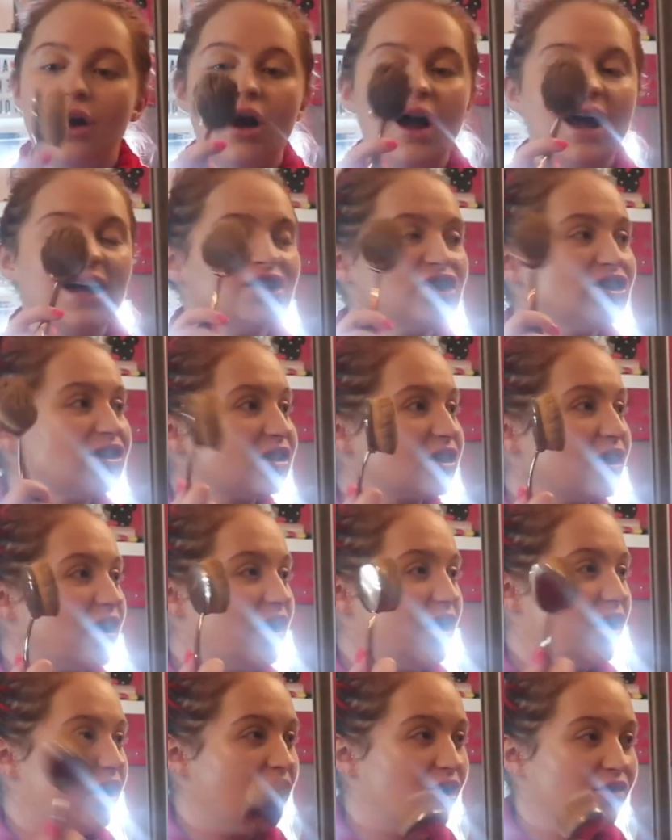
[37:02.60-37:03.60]
I just
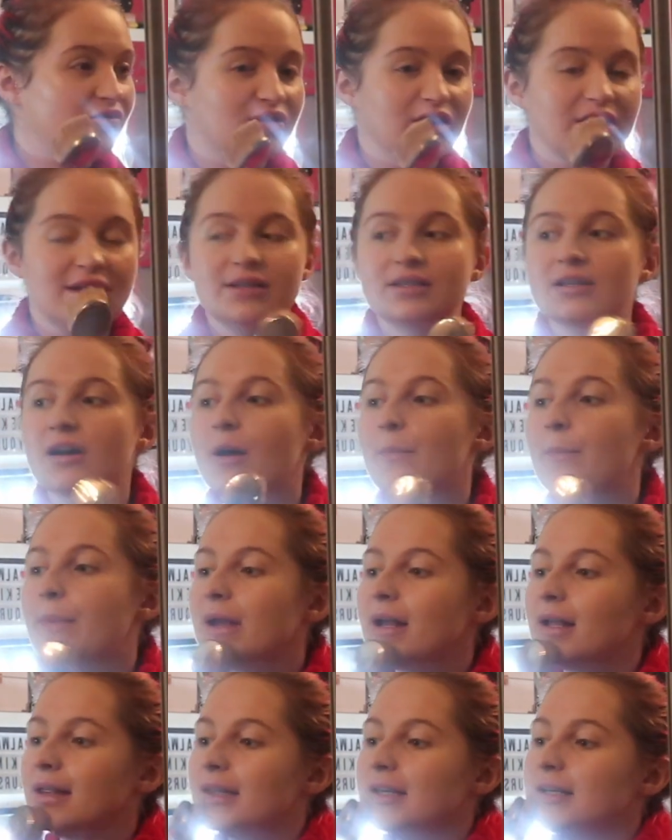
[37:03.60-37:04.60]
love these. I
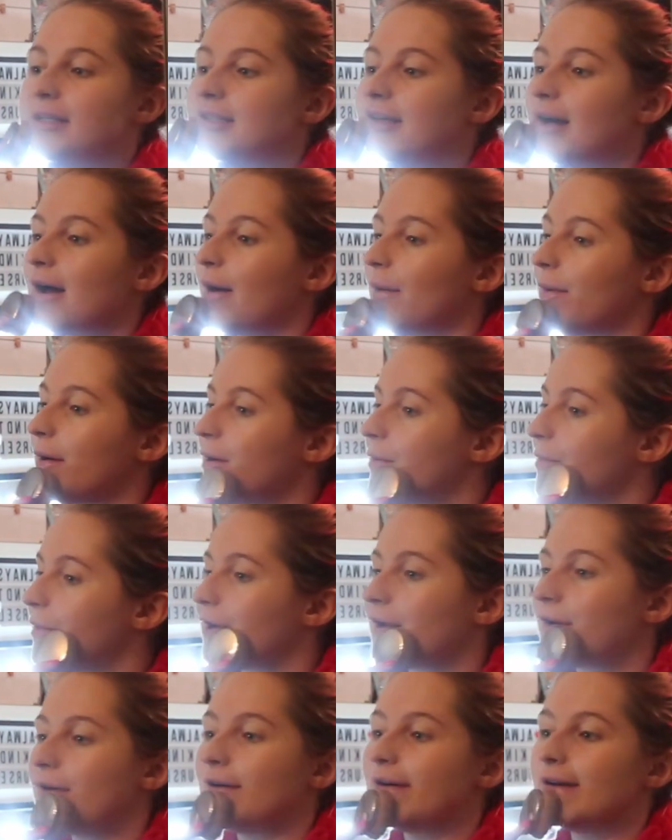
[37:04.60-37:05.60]
picked these up, oh my
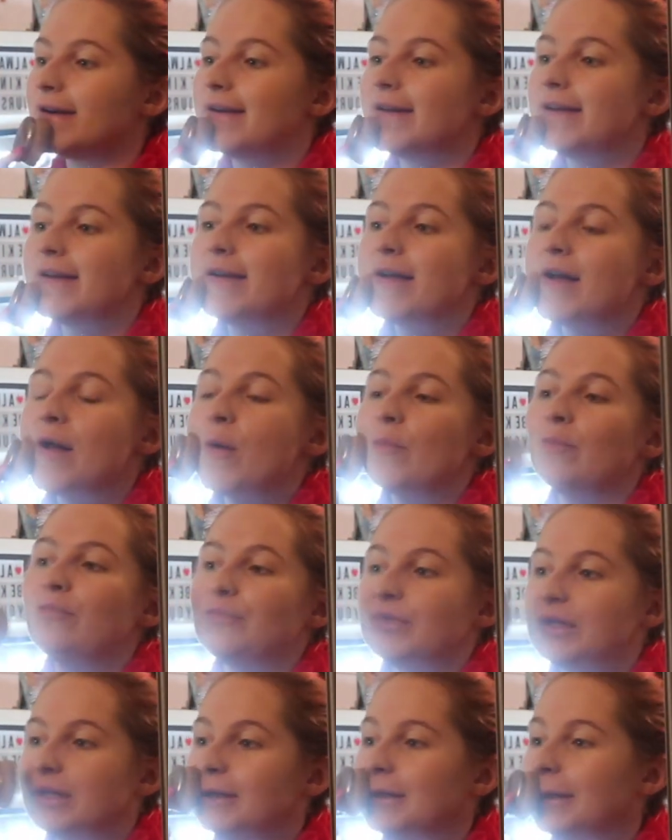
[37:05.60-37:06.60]
god,
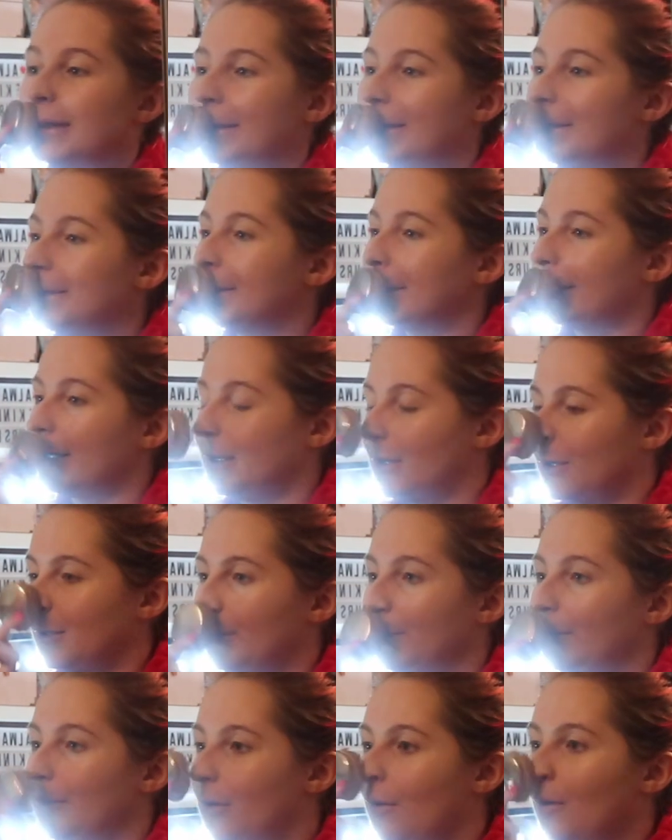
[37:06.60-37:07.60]
years
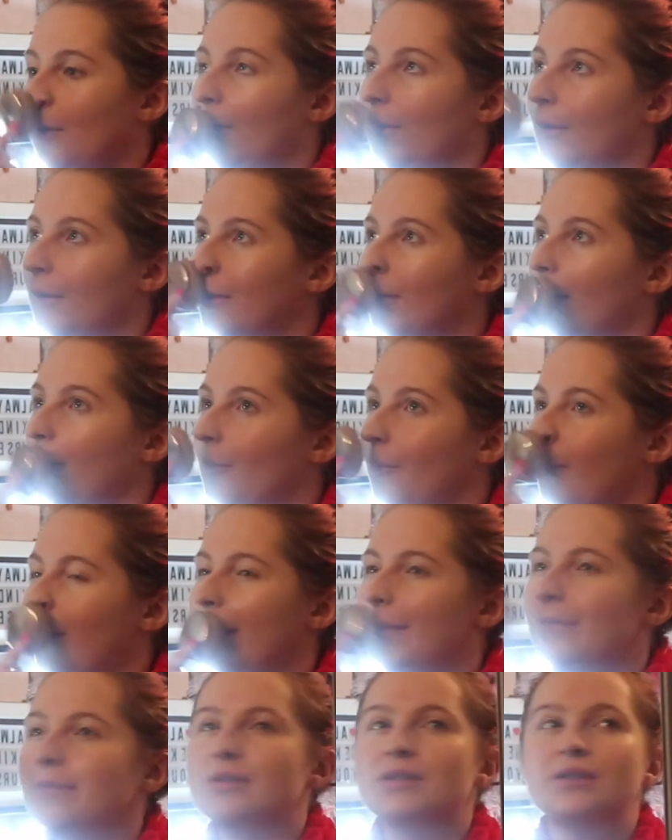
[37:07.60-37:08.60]
ago on a
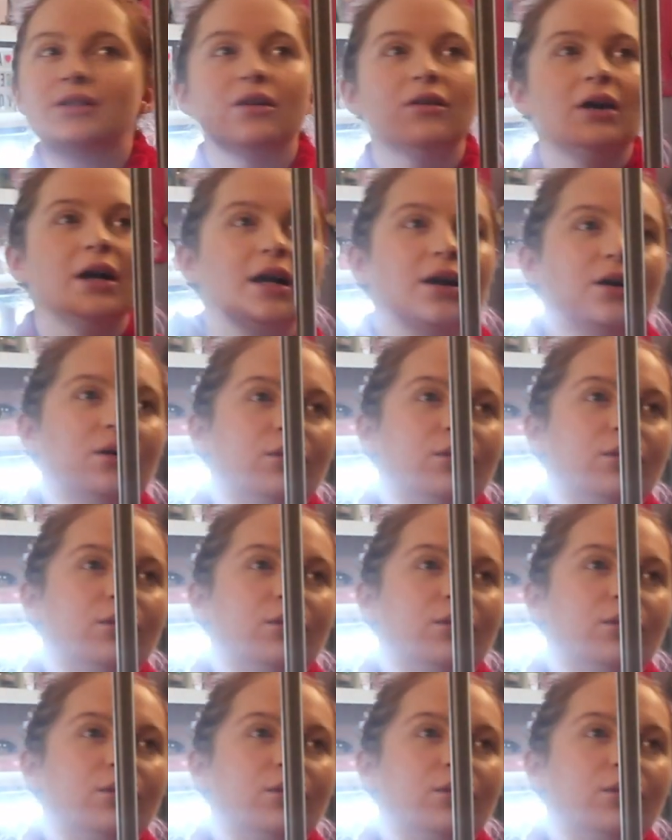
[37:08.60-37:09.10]
website.